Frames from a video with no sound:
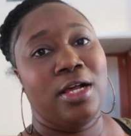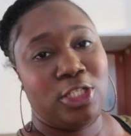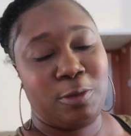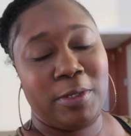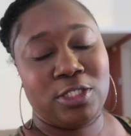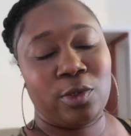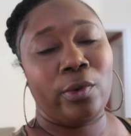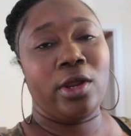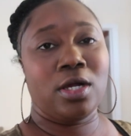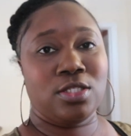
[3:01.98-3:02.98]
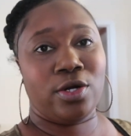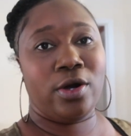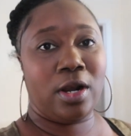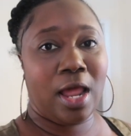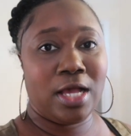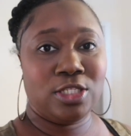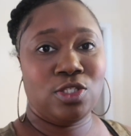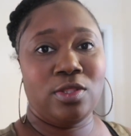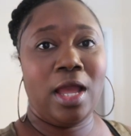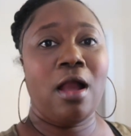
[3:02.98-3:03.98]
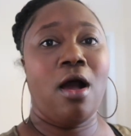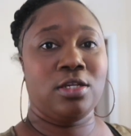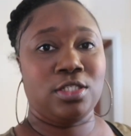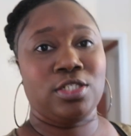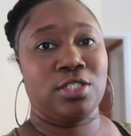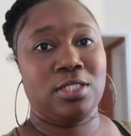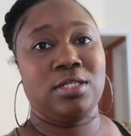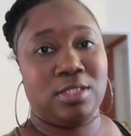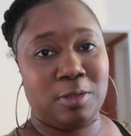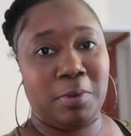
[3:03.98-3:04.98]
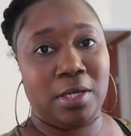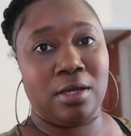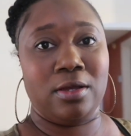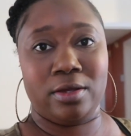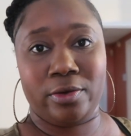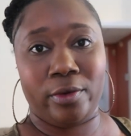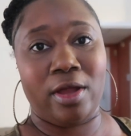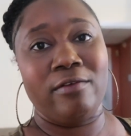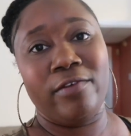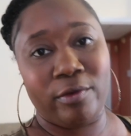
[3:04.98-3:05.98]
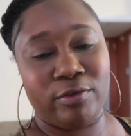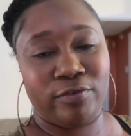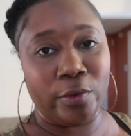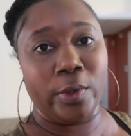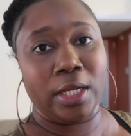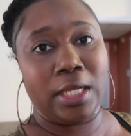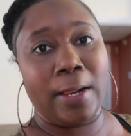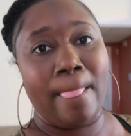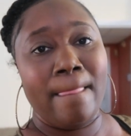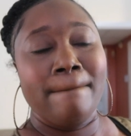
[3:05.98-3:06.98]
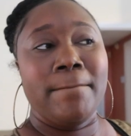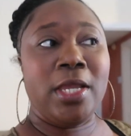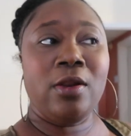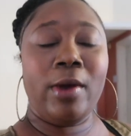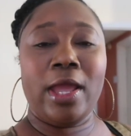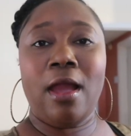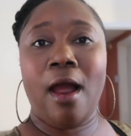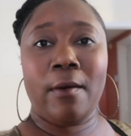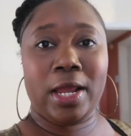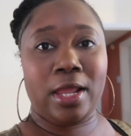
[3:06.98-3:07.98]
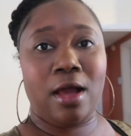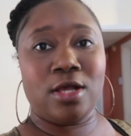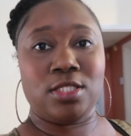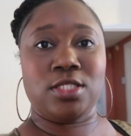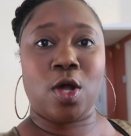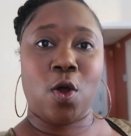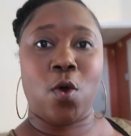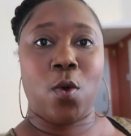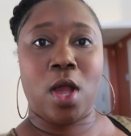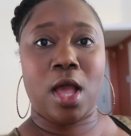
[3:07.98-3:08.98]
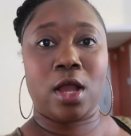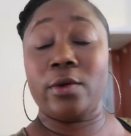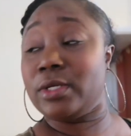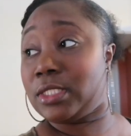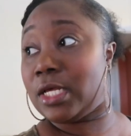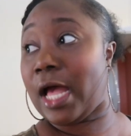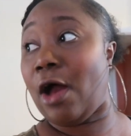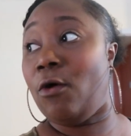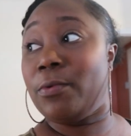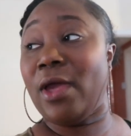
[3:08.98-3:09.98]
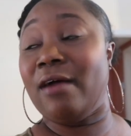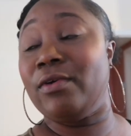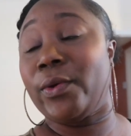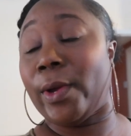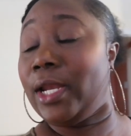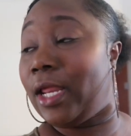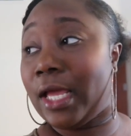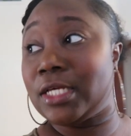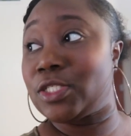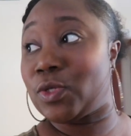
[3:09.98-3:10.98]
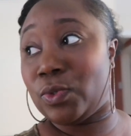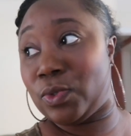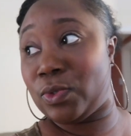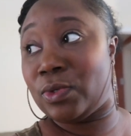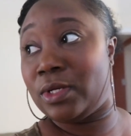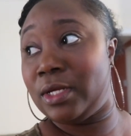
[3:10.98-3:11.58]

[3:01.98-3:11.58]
speaks Creole to her a lot, so that caused her to speak Creole very fluently. But anyway, all right, y'all. So, Karissa, I hope you have a great day at school.